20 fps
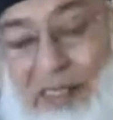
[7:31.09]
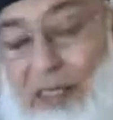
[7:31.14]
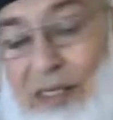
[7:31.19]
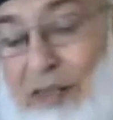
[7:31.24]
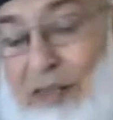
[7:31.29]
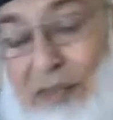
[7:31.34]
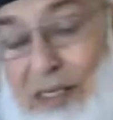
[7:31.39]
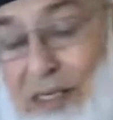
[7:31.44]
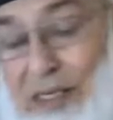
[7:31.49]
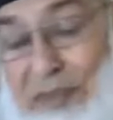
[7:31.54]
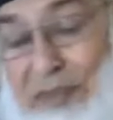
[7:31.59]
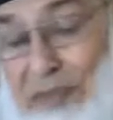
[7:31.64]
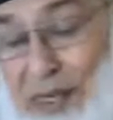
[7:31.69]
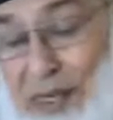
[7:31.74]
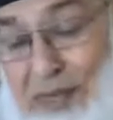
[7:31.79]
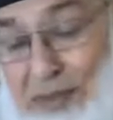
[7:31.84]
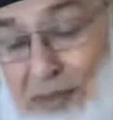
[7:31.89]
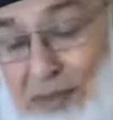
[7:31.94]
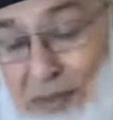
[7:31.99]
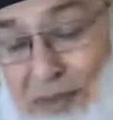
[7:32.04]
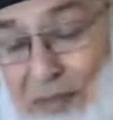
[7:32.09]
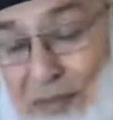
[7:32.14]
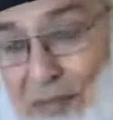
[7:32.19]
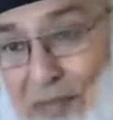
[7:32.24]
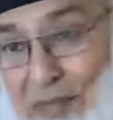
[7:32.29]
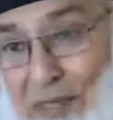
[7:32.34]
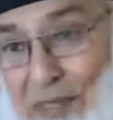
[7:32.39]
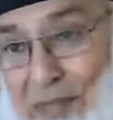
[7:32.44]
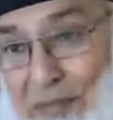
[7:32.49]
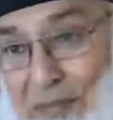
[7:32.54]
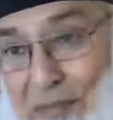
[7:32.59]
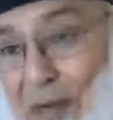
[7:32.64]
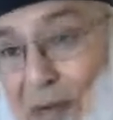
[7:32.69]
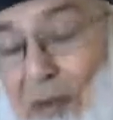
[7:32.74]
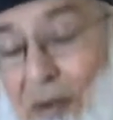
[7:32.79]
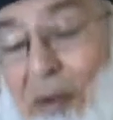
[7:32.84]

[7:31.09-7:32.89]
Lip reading: You will surprised to know. But